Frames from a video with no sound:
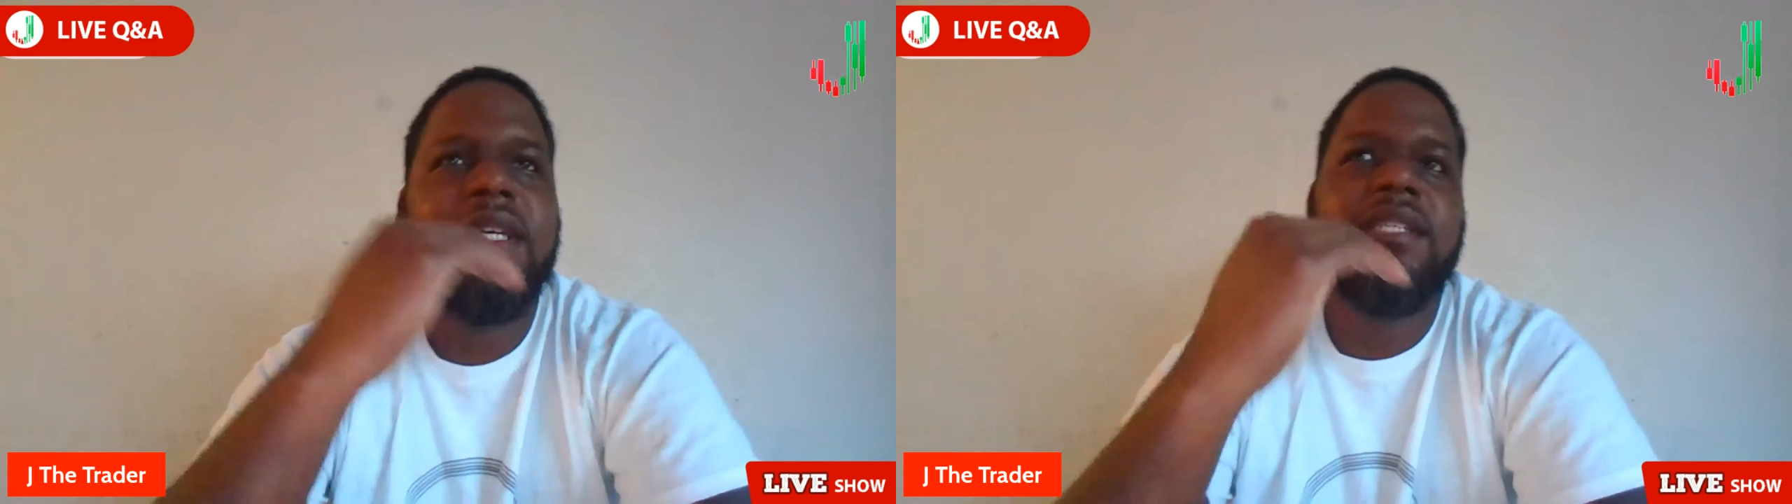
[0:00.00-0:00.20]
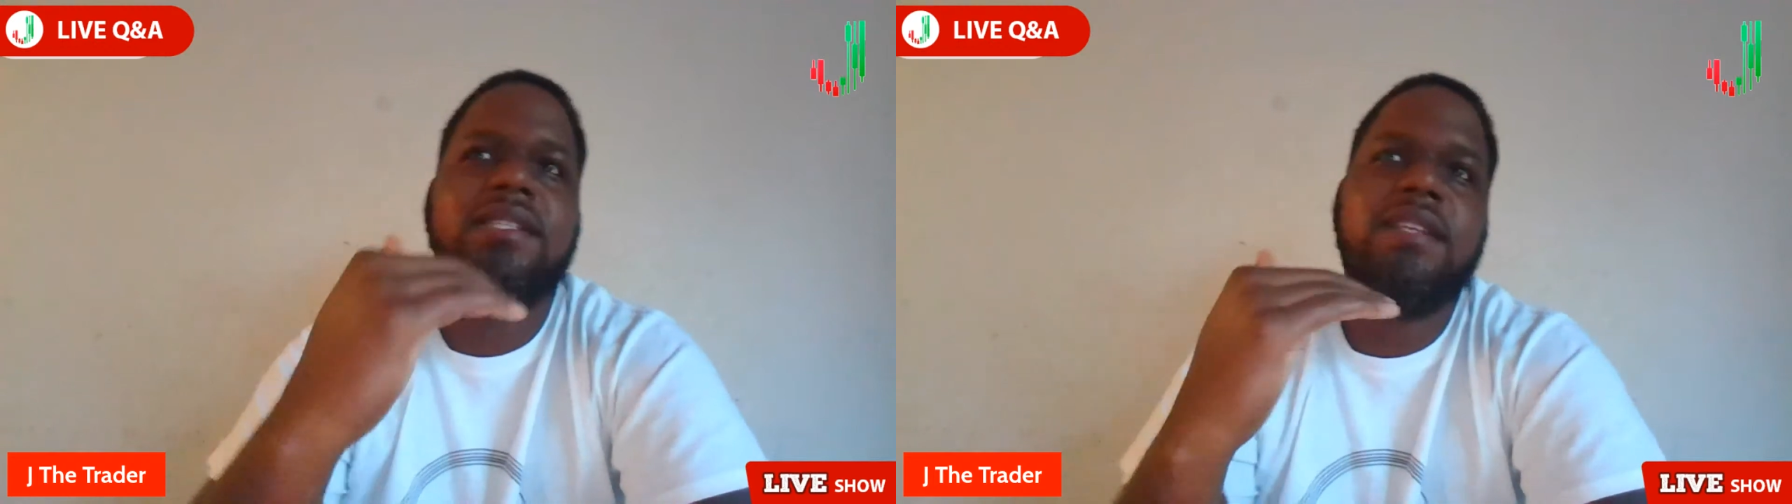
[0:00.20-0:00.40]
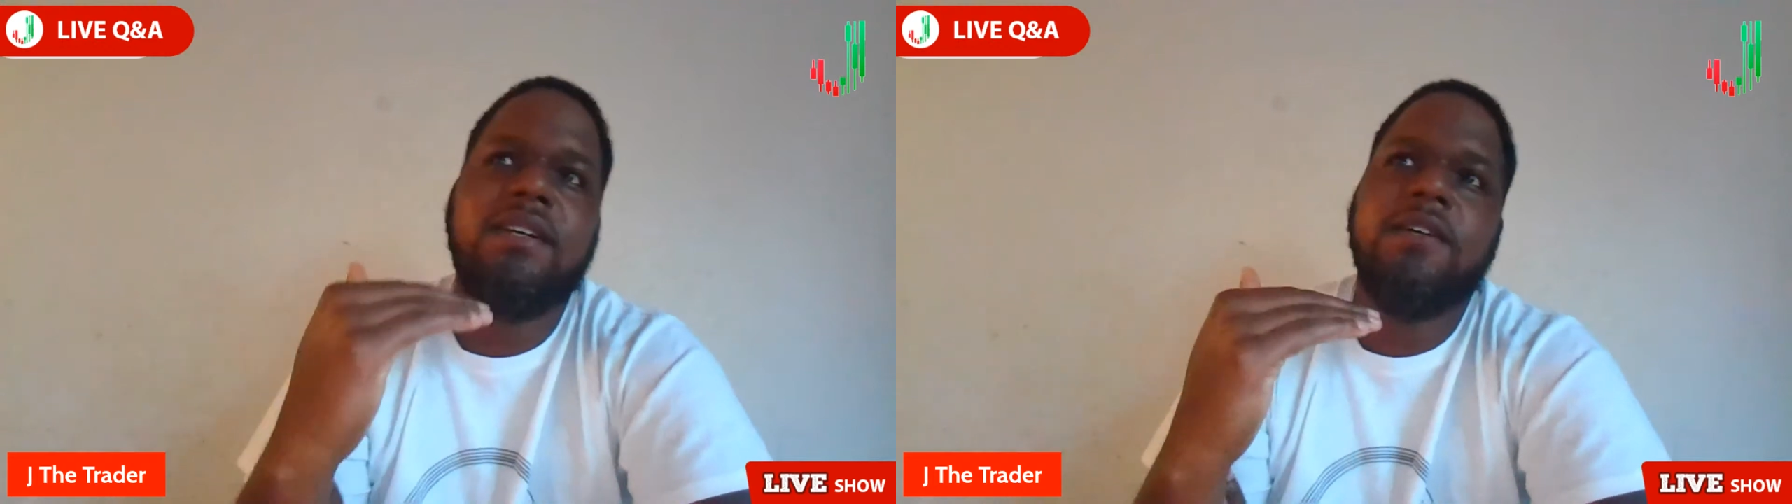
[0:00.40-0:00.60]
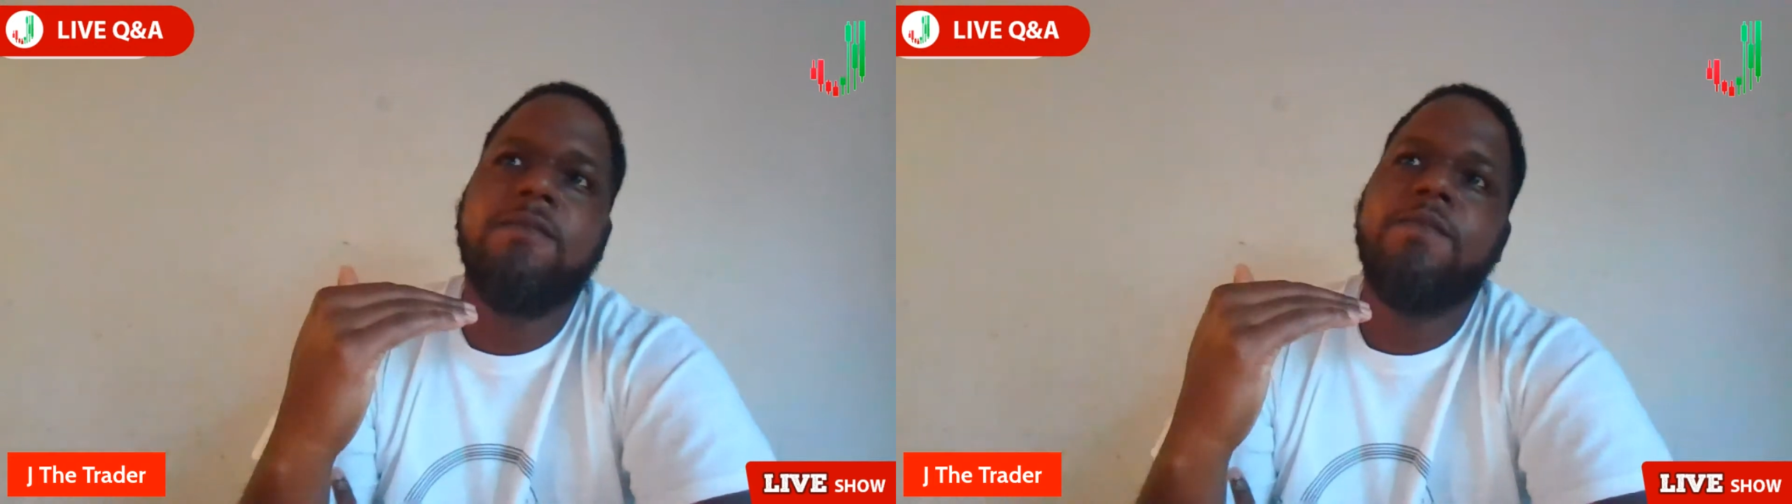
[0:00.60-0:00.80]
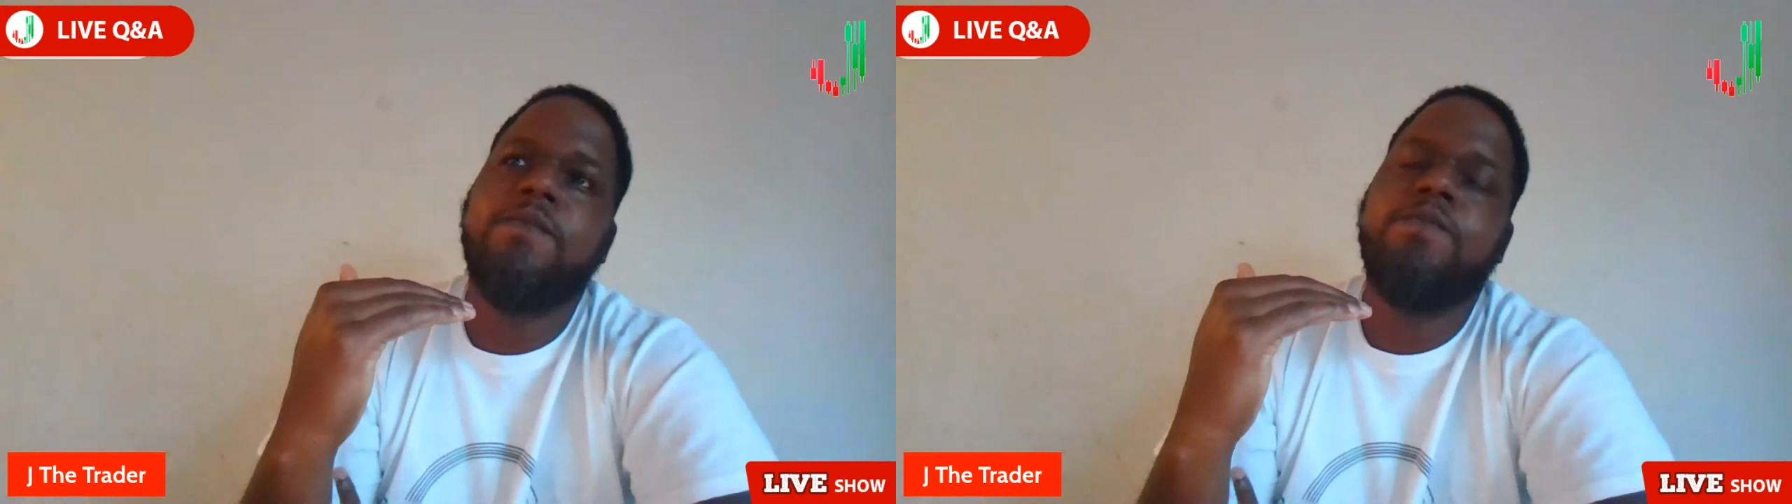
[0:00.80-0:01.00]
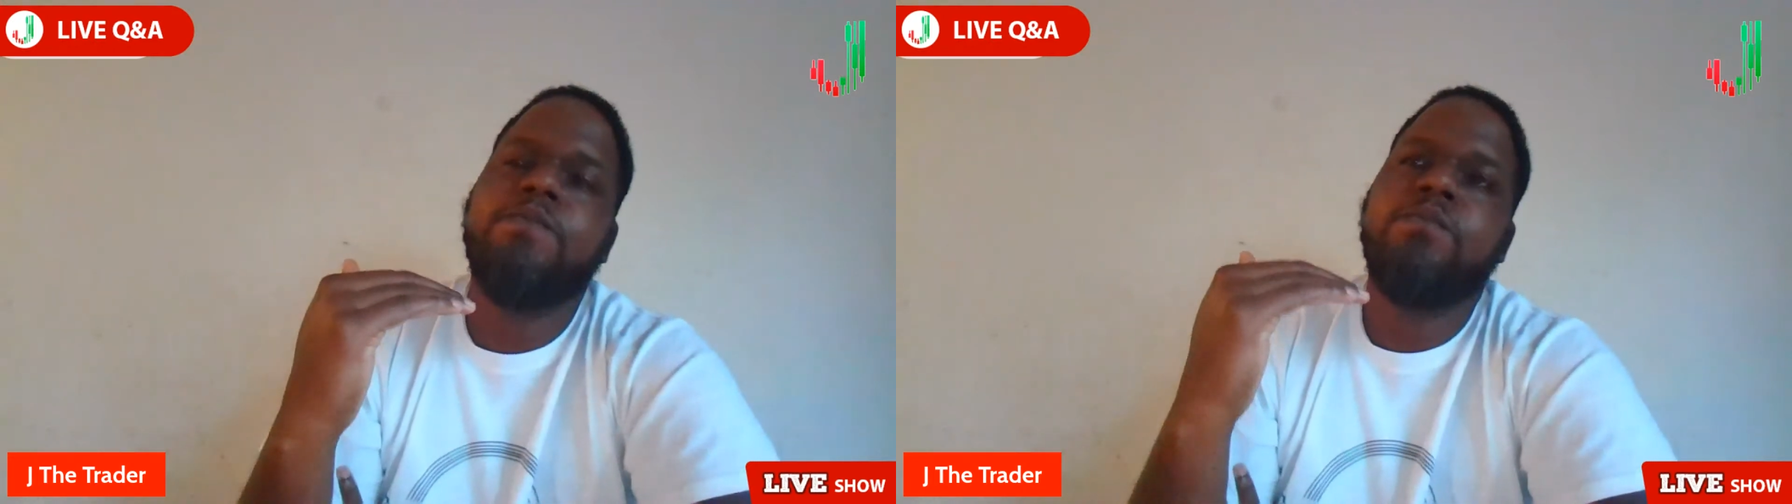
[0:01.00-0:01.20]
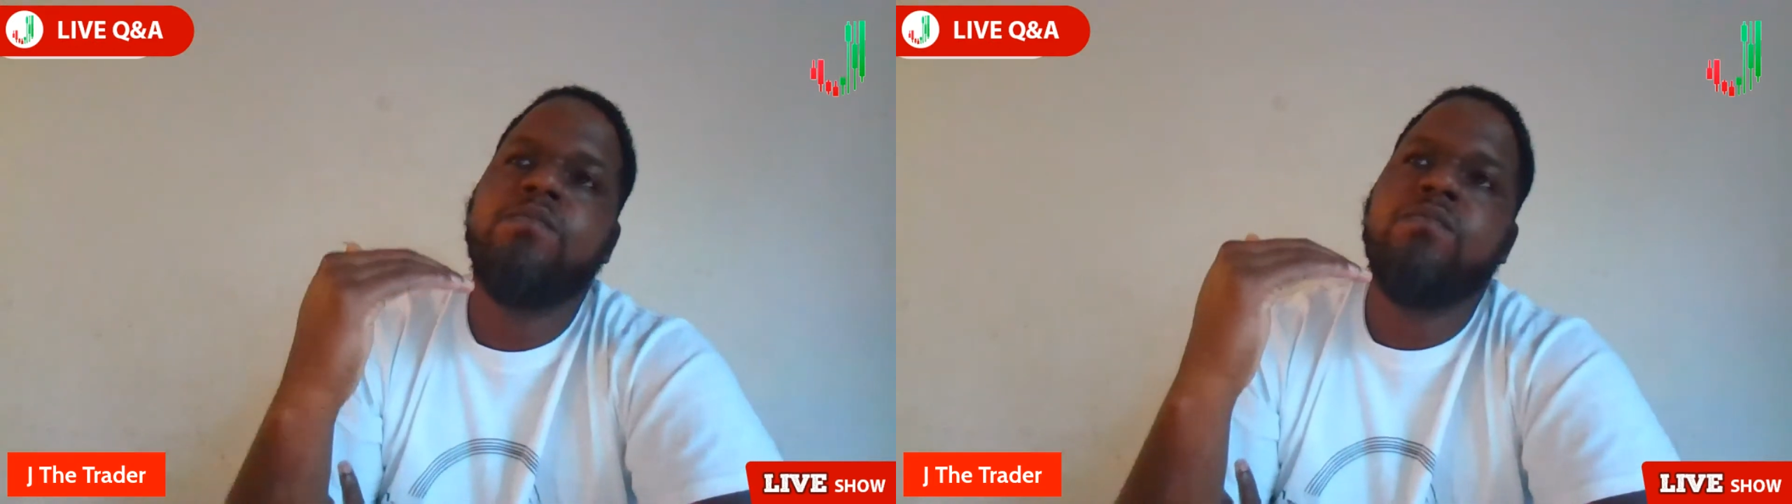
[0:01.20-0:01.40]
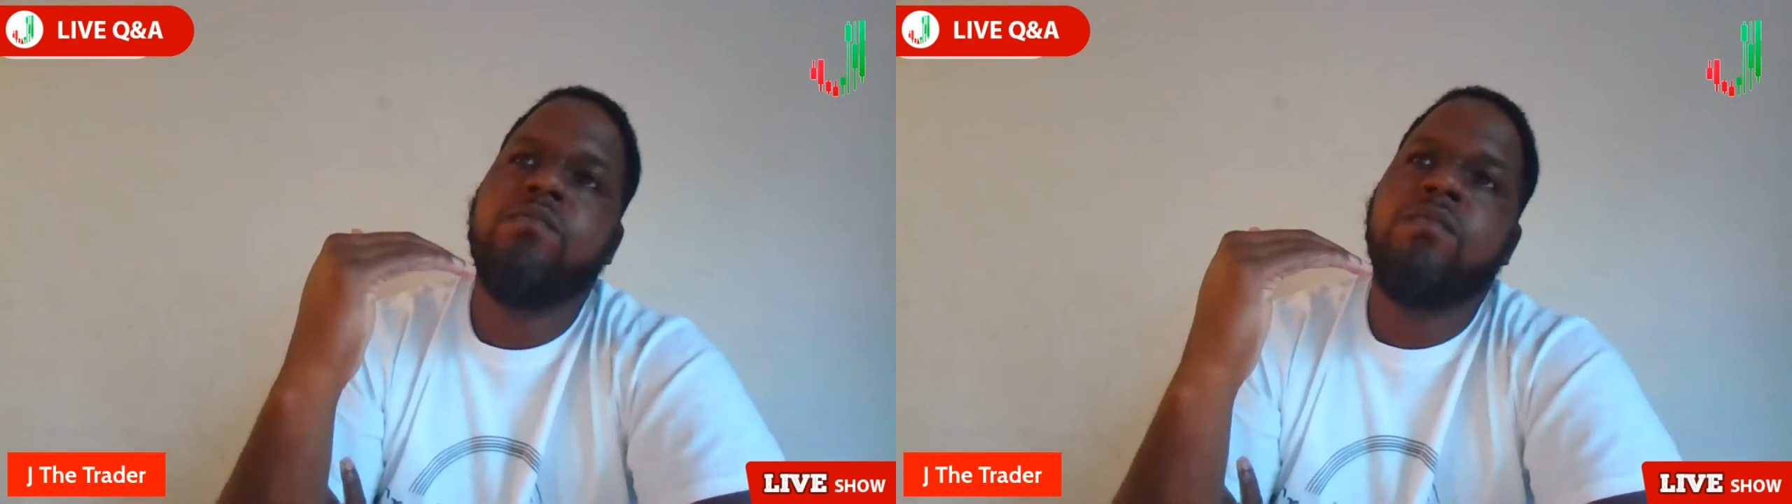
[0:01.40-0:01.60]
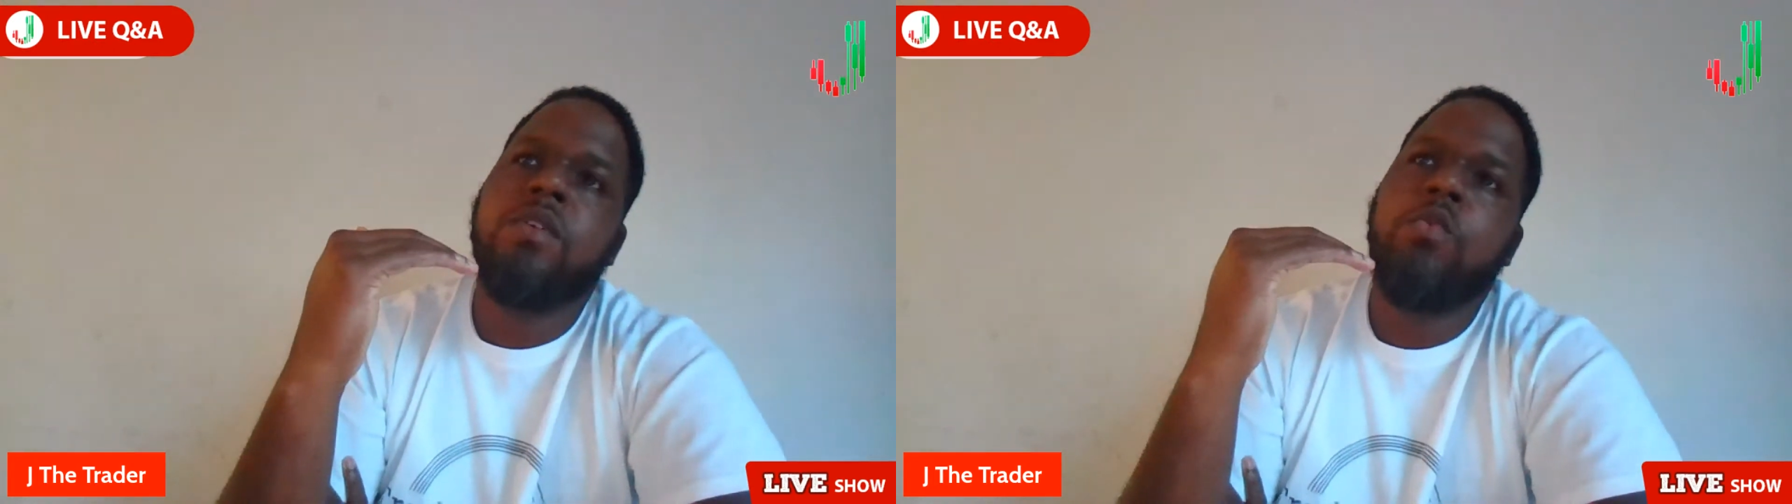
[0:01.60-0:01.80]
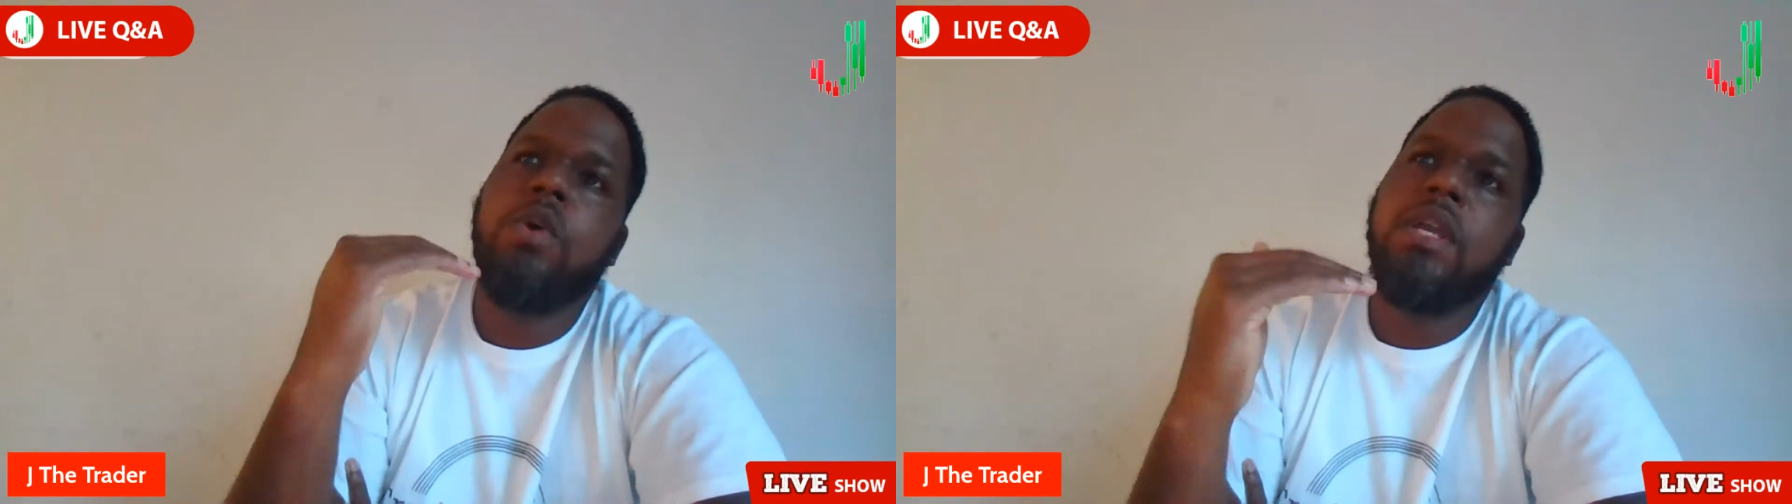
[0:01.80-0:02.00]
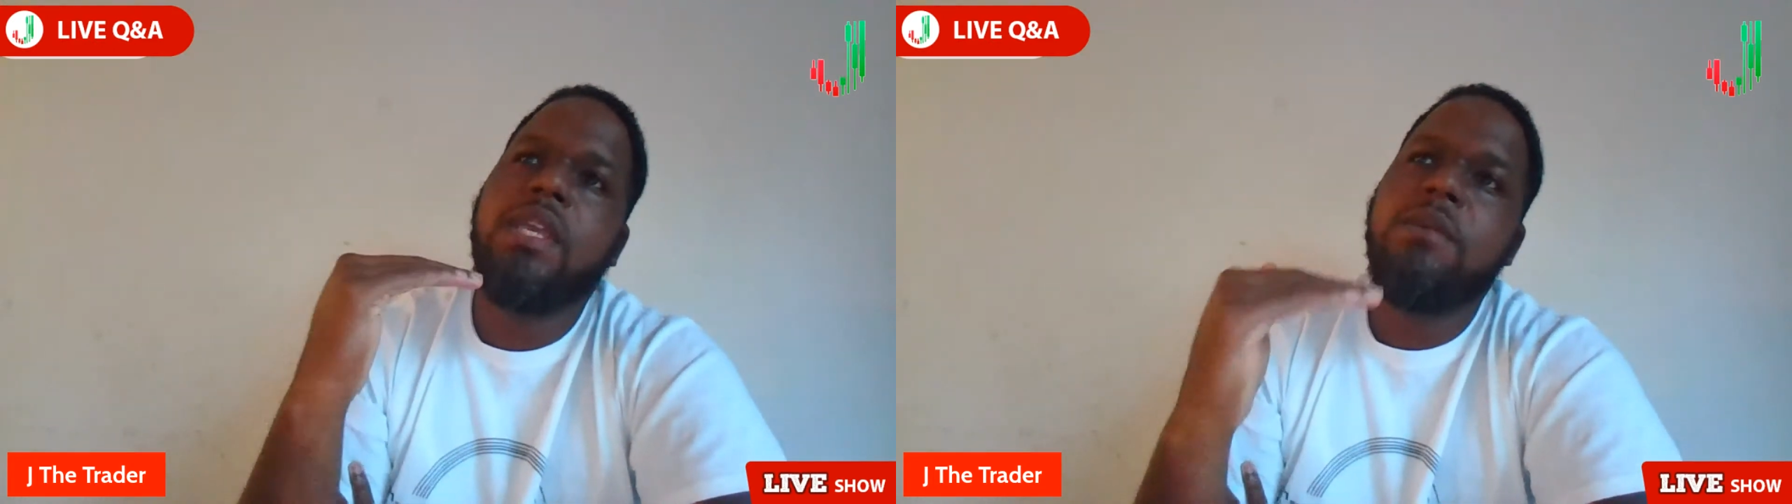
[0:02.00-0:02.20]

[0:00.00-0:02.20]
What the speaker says: It's the what